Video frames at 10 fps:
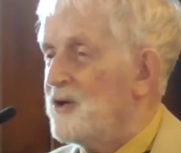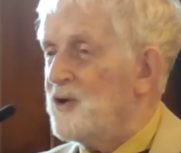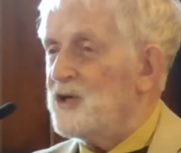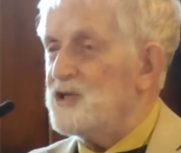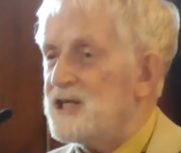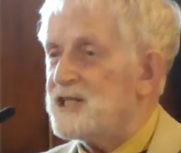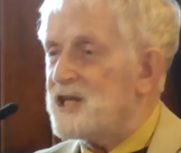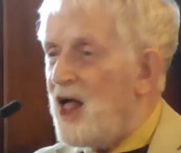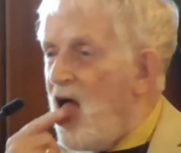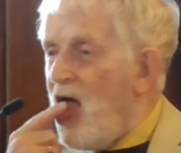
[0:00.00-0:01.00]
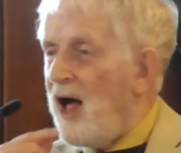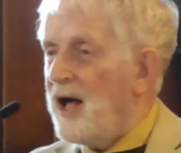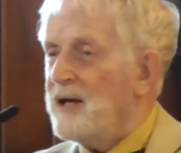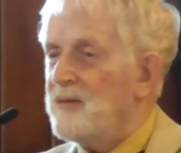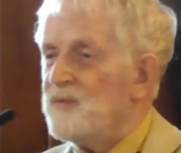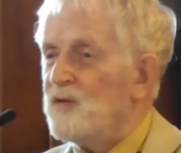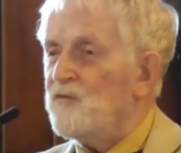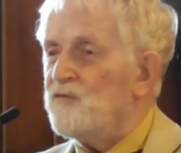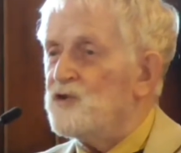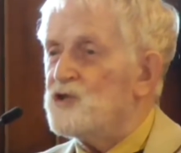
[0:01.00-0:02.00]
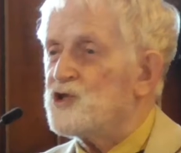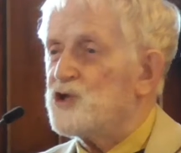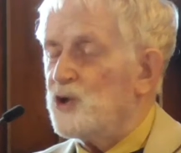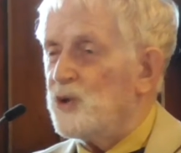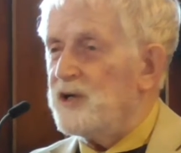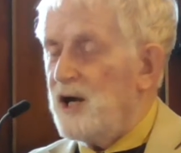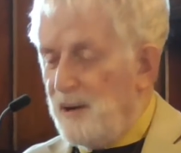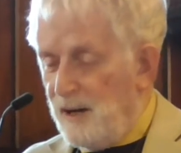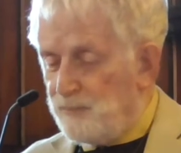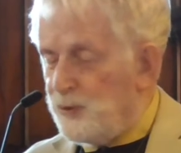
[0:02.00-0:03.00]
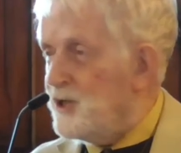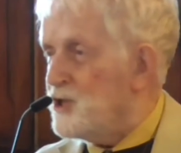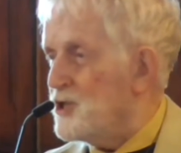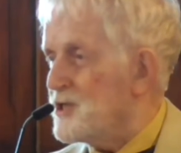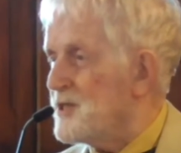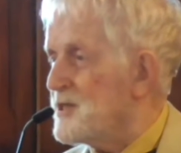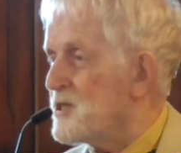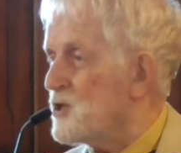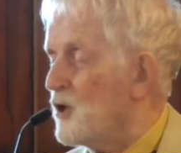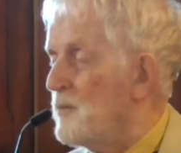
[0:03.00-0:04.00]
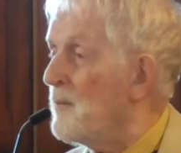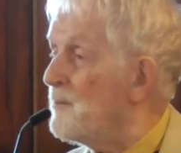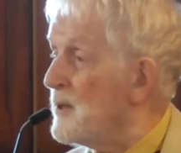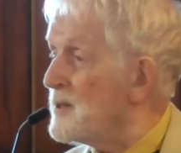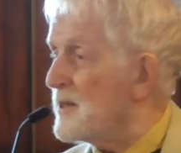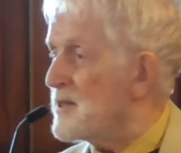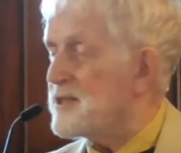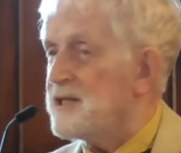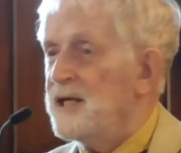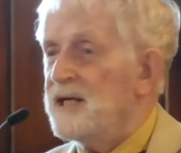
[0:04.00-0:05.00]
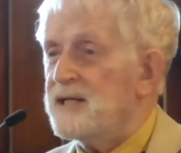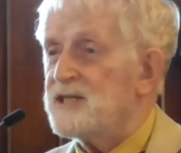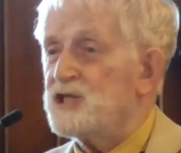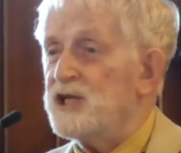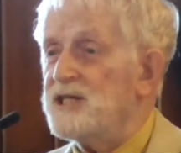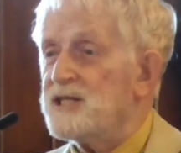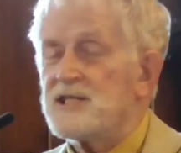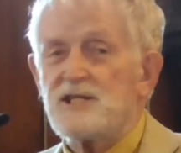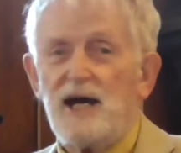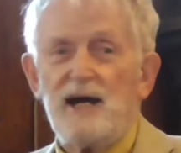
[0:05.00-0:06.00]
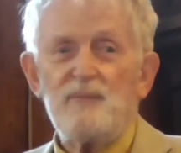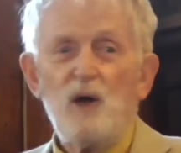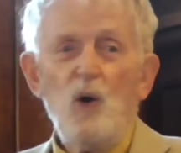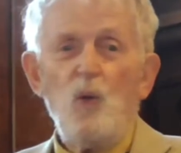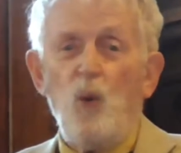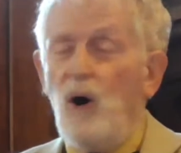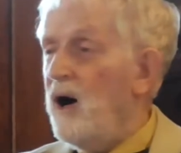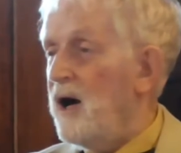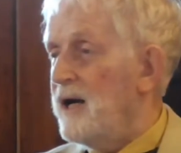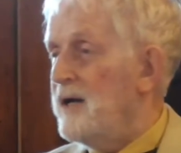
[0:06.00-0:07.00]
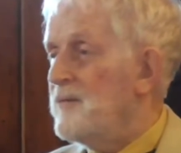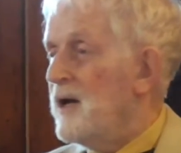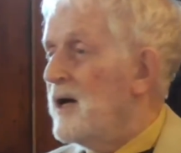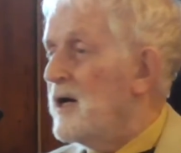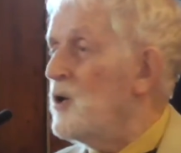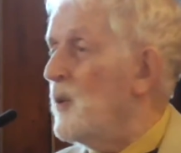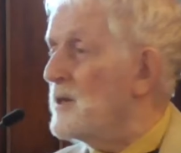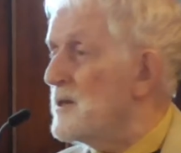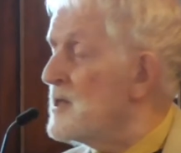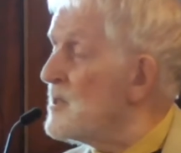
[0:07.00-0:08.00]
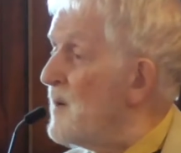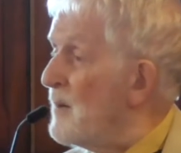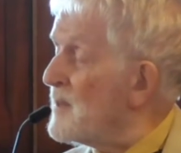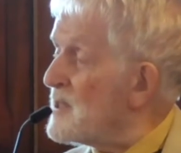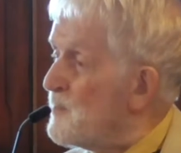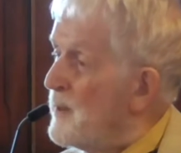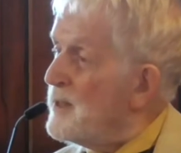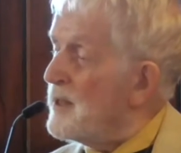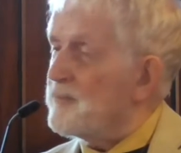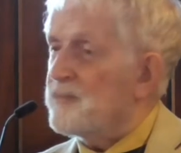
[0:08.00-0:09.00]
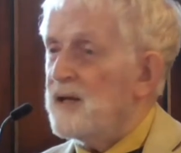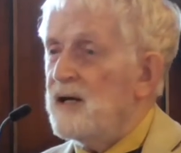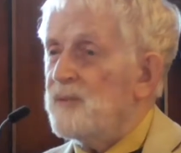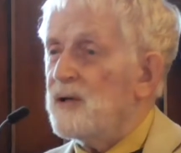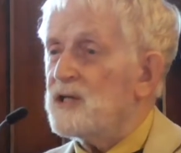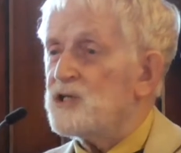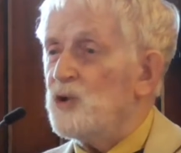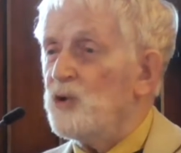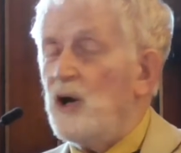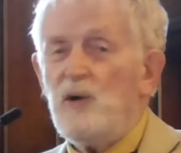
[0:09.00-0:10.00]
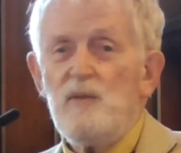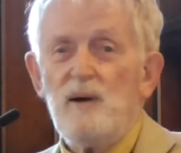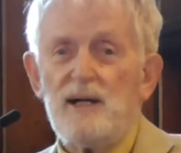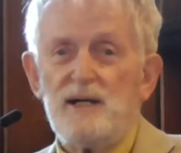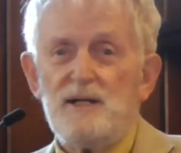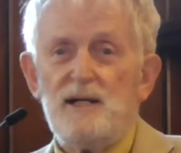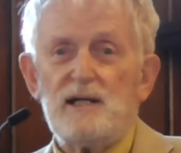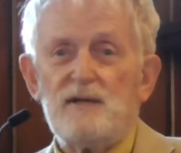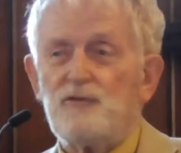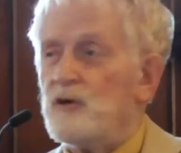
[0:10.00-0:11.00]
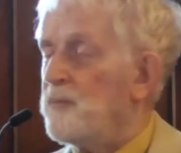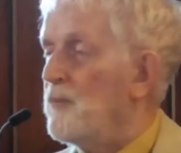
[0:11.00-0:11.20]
not just a story about preachers, it's a story about politics. It's Jesus saying why he went into public speaking. Because although he might get negative